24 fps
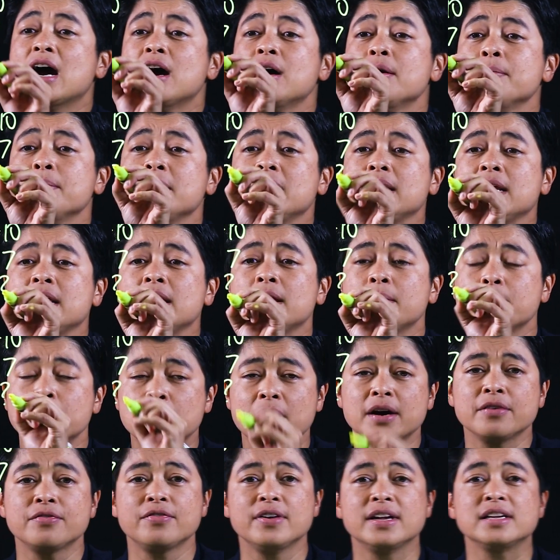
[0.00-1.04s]
how many
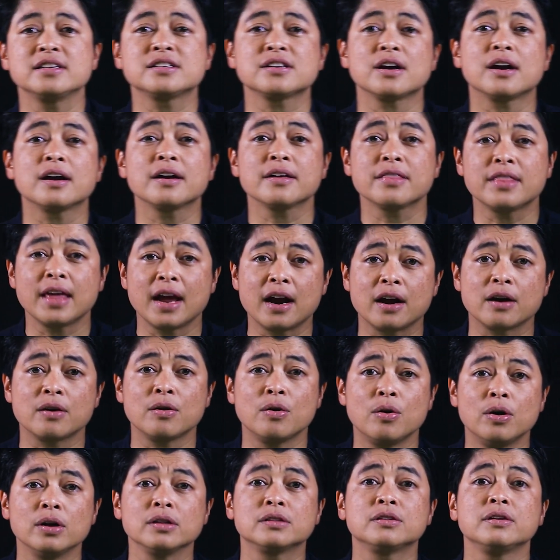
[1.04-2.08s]
muffins are there
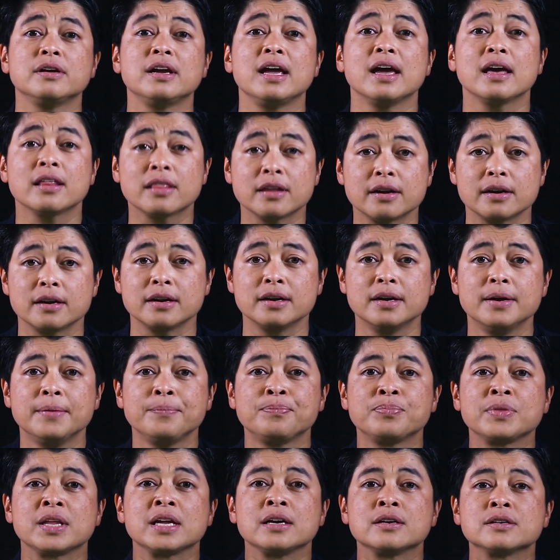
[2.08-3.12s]
altogether?
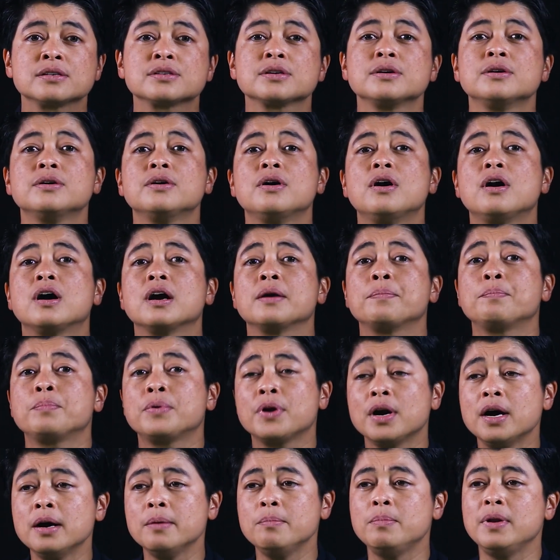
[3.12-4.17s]
So our
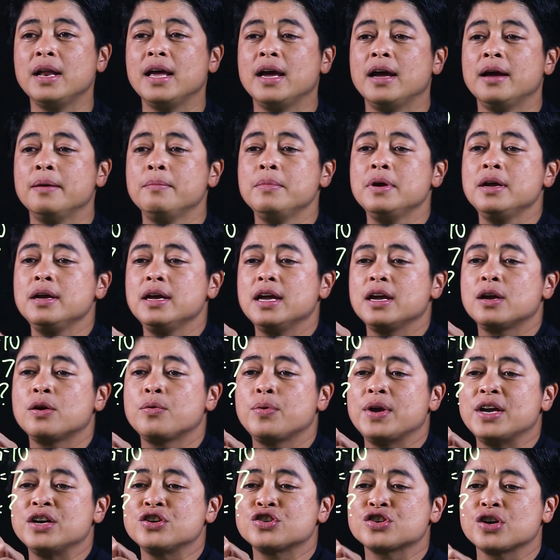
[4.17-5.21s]
problem
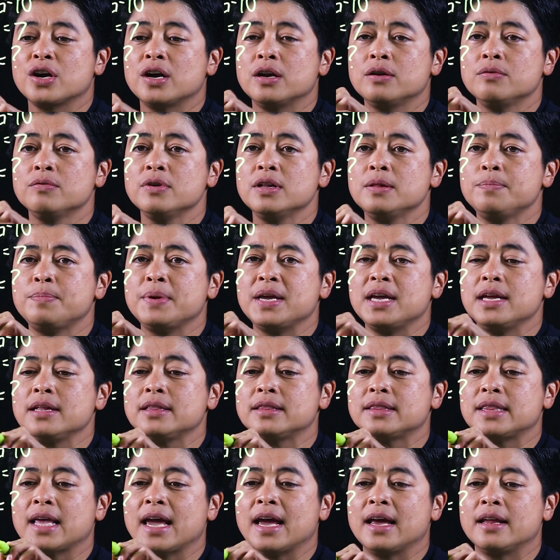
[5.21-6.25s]
equation will
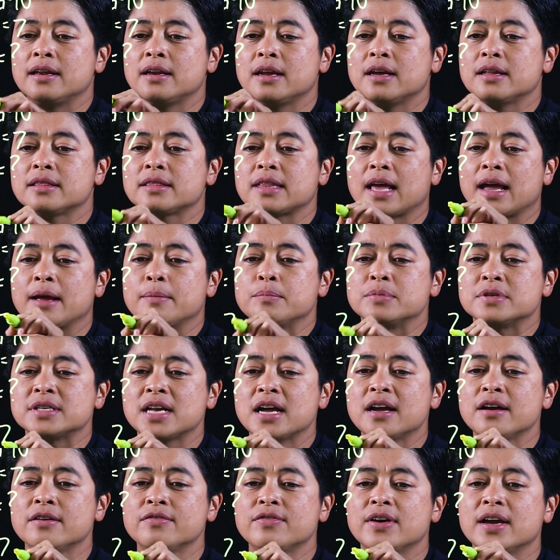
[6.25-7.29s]
be 10 times
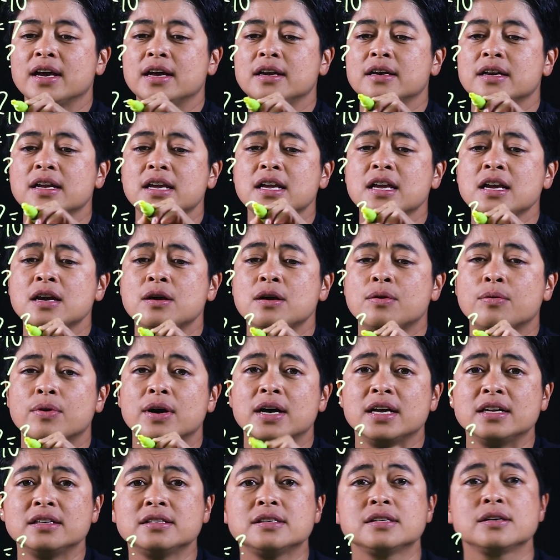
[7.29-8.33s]
7
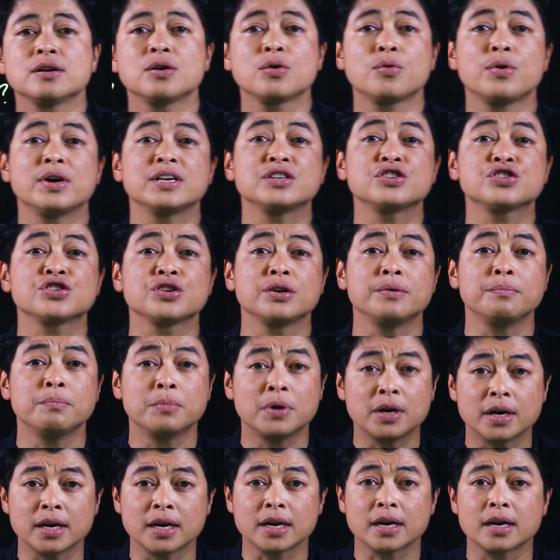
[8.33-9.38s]
equals question
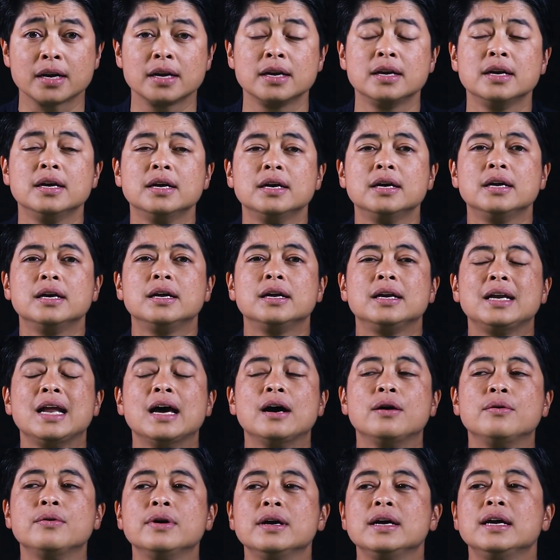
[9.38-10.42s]
mark.
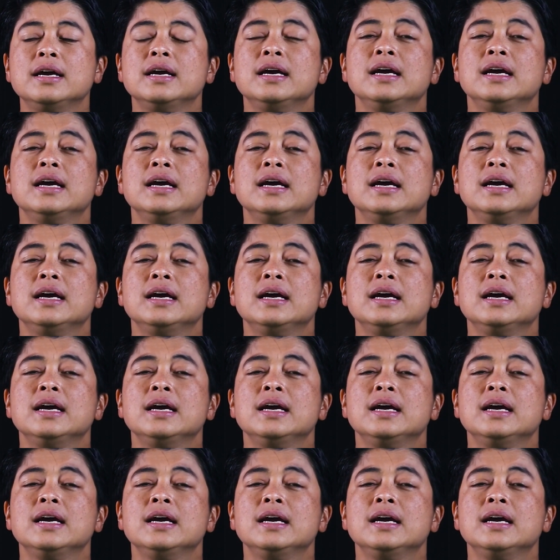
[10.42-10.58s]
Now,